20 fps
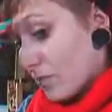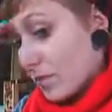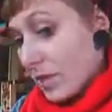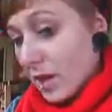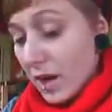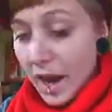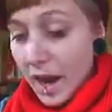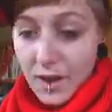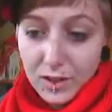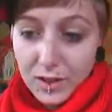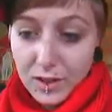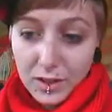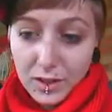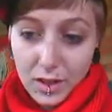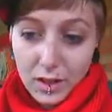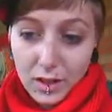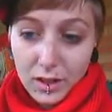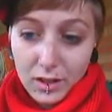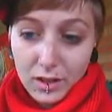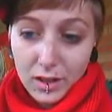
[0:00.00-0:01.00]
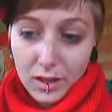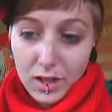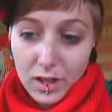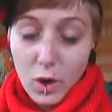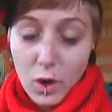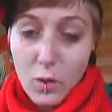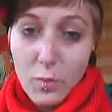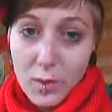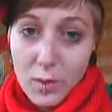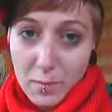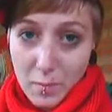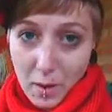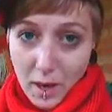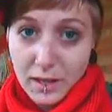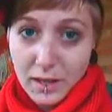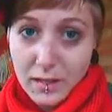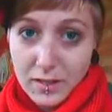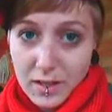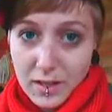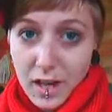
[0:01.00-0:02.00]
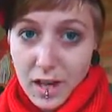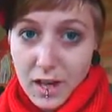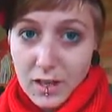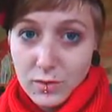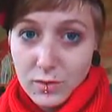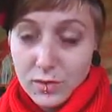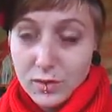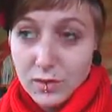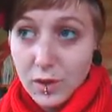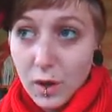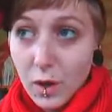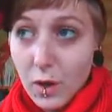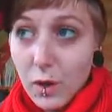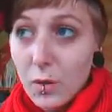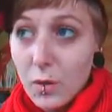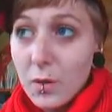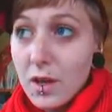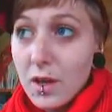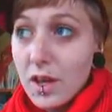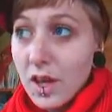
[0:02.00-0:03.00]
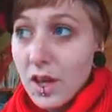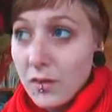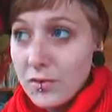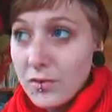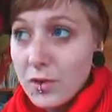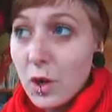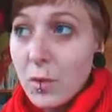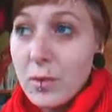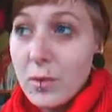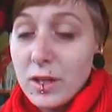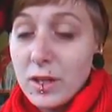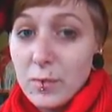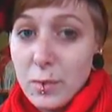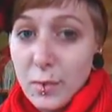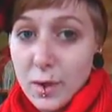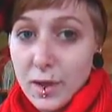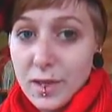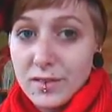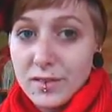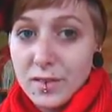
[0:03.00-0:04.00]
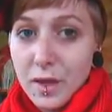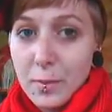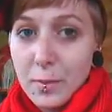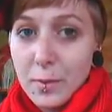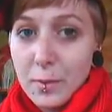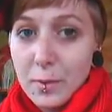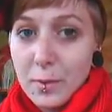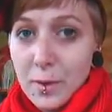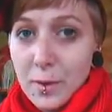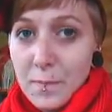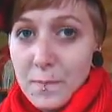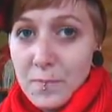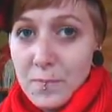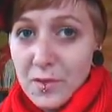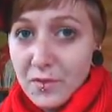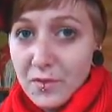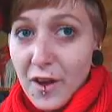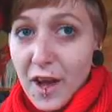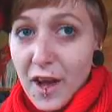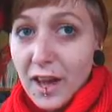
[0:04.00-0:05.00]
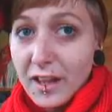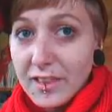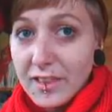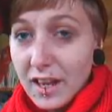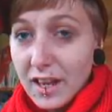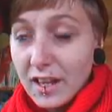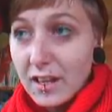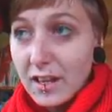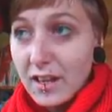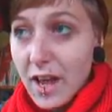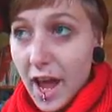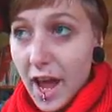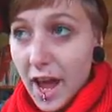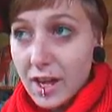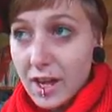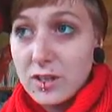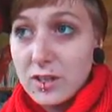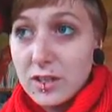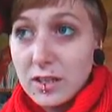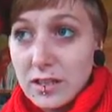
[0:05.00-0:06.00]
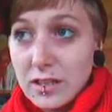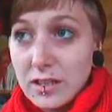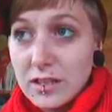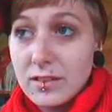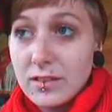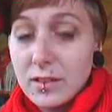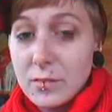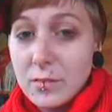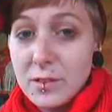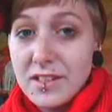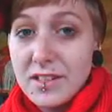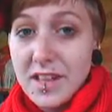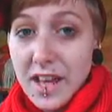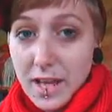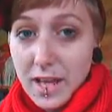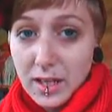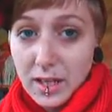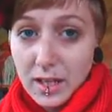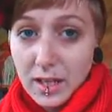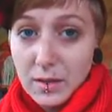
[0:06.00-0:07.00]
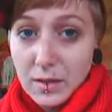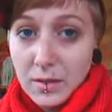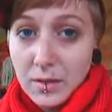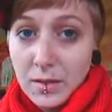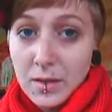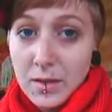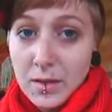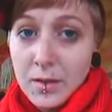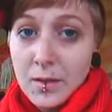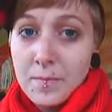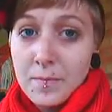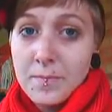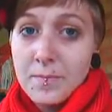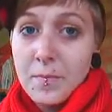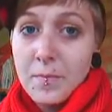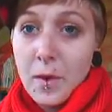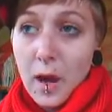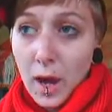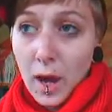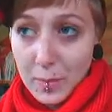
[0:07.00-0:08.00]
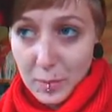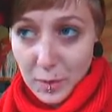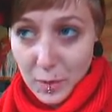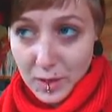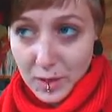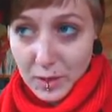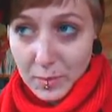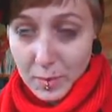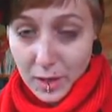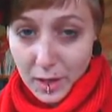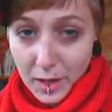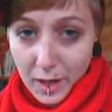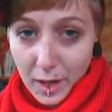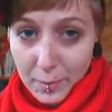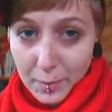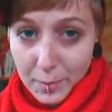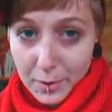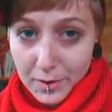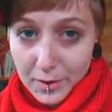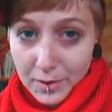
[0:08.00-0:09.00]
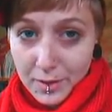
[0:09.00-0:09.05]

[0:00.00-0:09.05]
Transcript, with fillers: they're having a an open mic tonight. So if nobody brings up the fact that action needs to be taken, I'm going to bring it up.